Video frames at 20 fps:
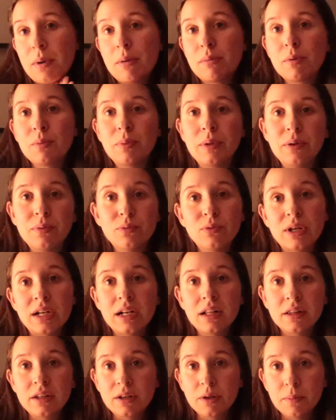probably
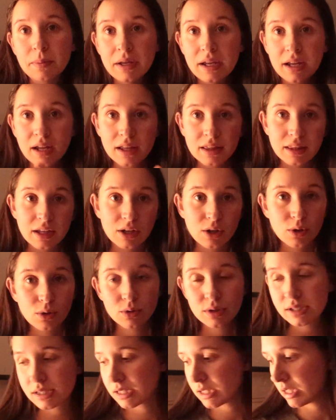read a little bit and then go
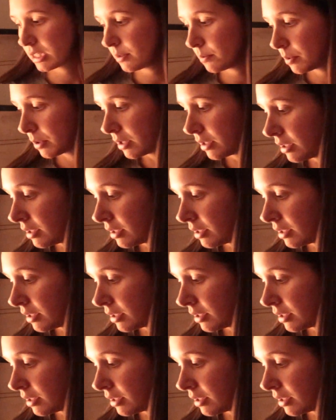to sleep.